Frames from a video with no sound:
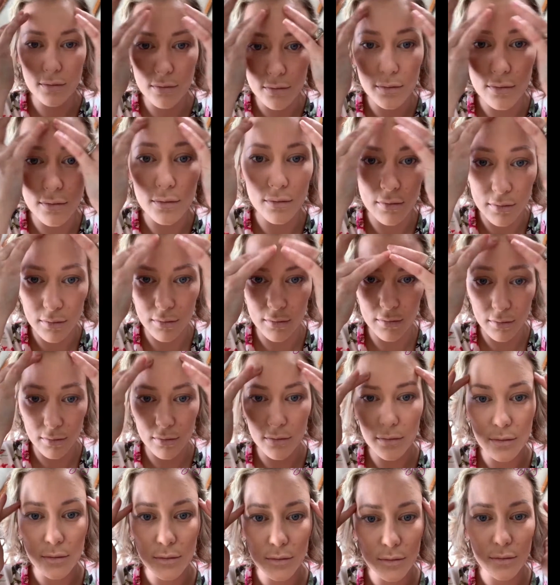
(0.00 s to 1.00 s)
I just love
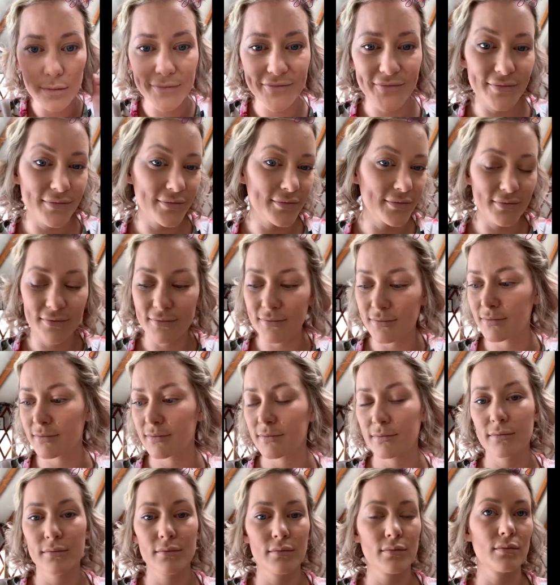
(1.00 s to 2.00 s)
that glowy look.
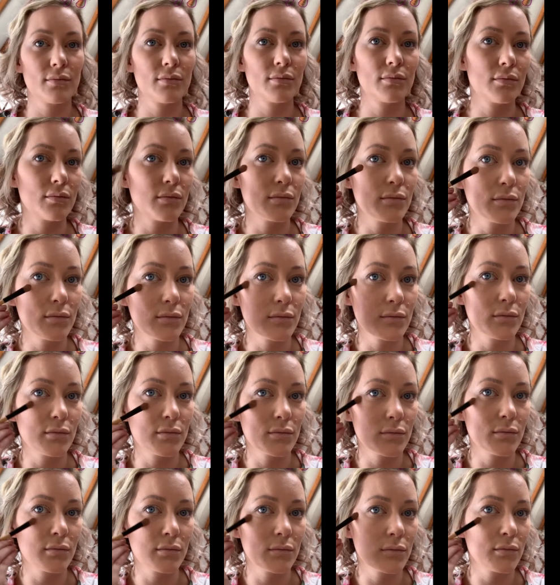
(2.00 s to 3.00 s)

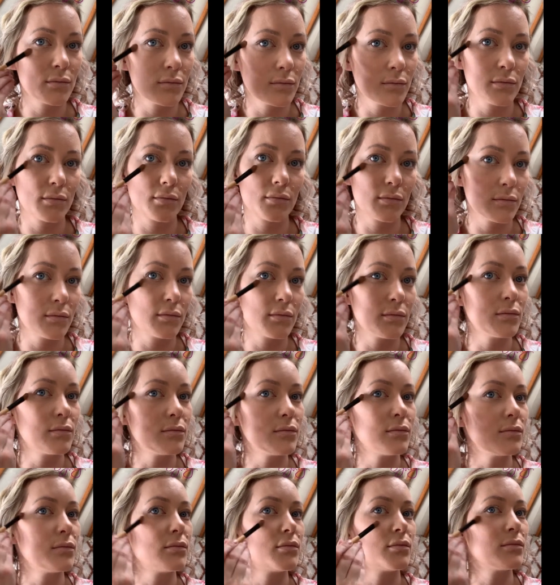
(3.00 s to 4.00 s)
Makes my skin look nice and
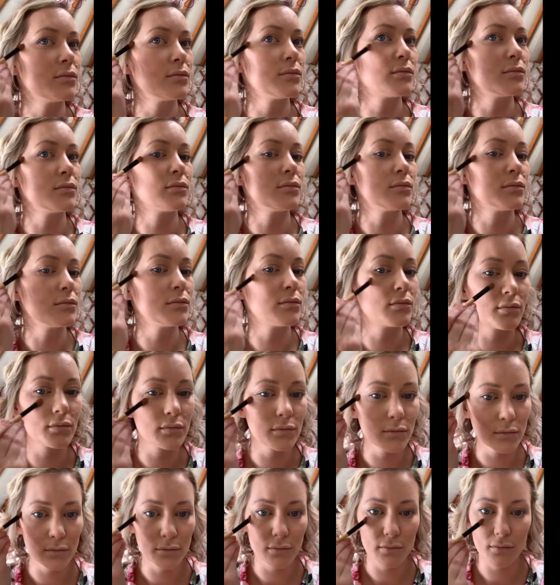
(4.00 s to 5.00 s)
healthy.
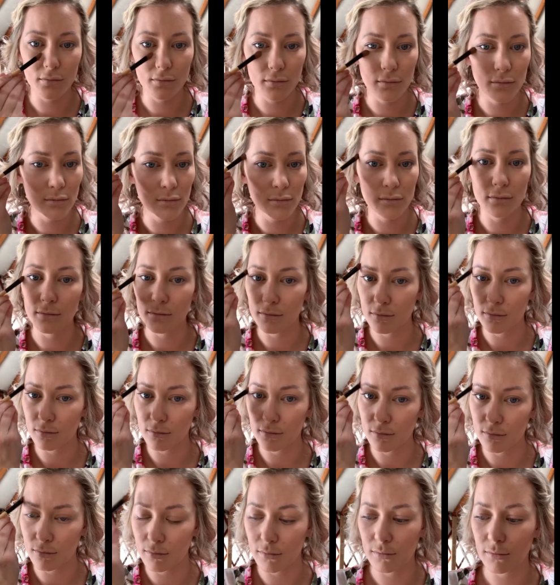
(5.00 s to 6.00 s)
Then I'm going to put it on my
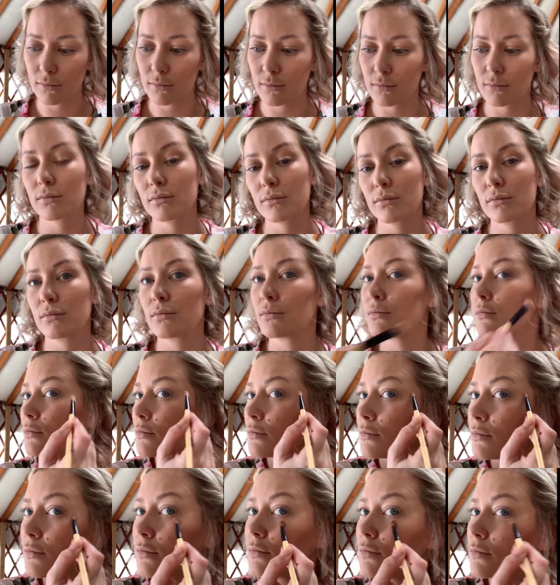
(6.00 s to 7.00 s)
cheekbones and I'm
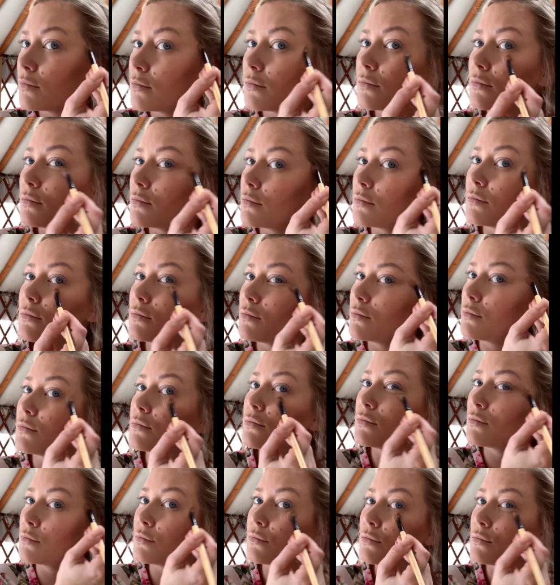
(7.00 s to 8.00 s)
going to bring it from my
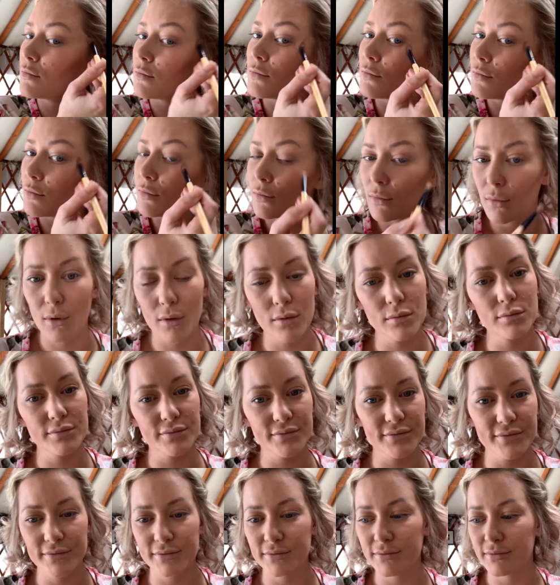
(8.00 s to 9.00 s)
cheekbones right above my
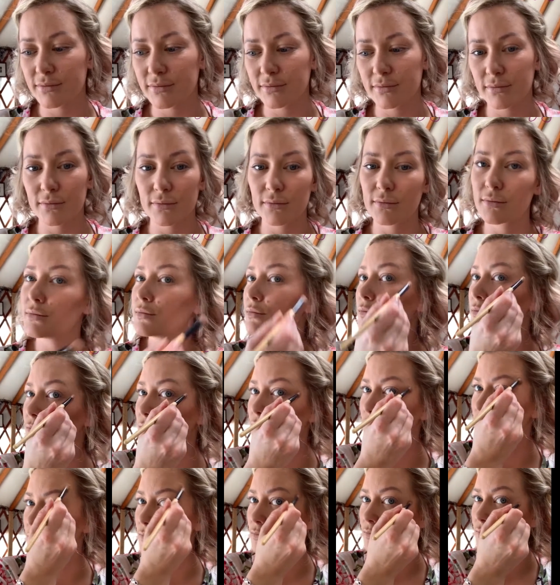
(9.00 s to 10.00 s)
brow, and it's just going
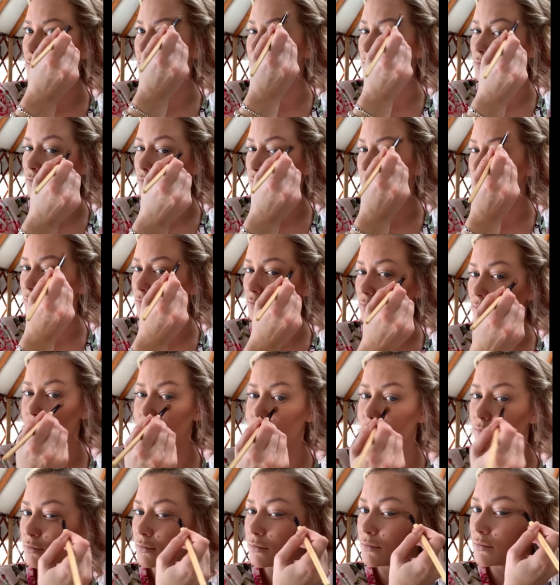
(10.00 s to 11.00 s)
to make those
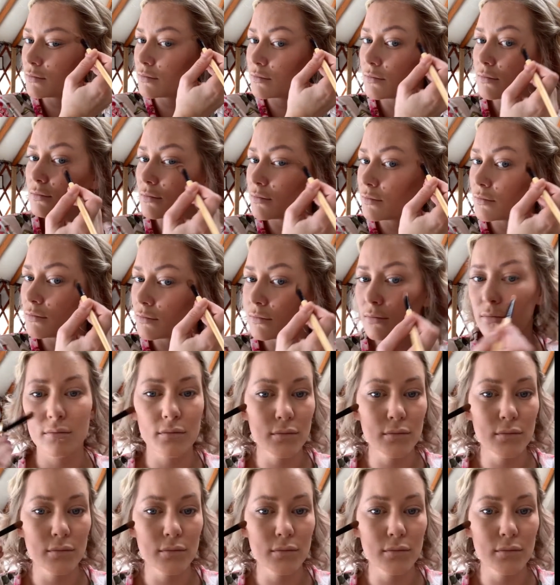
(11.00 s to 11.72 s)
cheekbones pop.